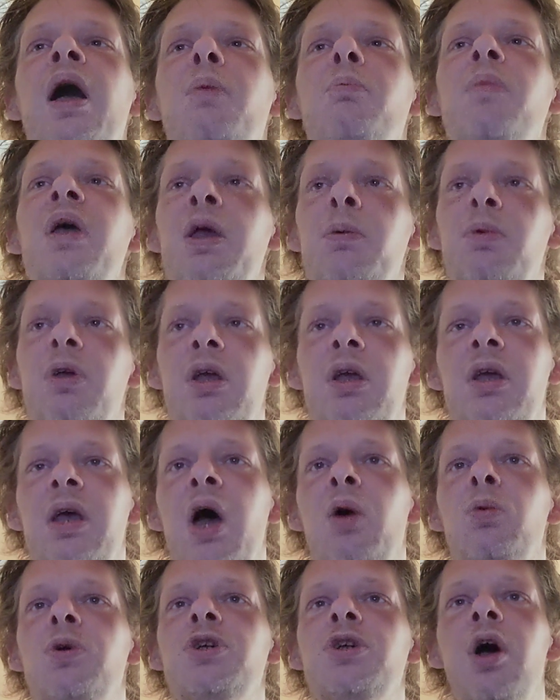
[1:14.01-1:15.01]
Maybe
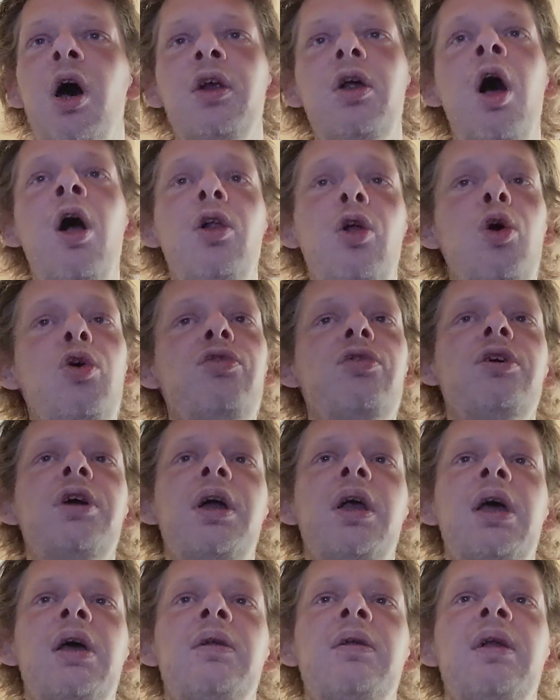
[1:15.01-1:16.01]
I will start all over
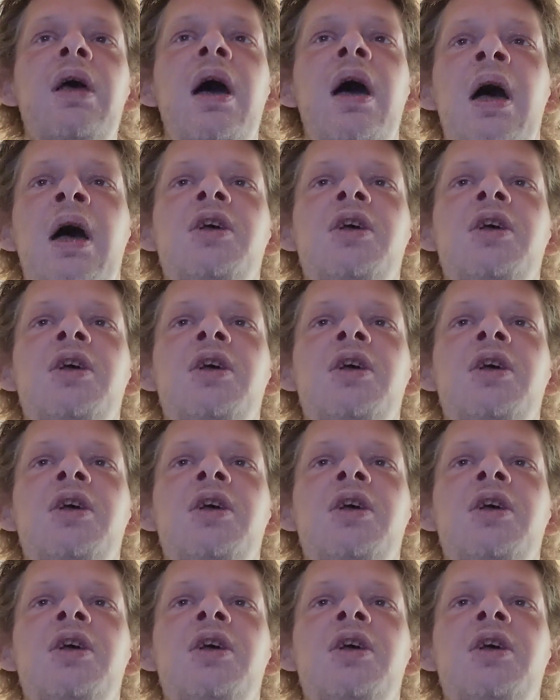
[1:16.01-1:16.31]
again.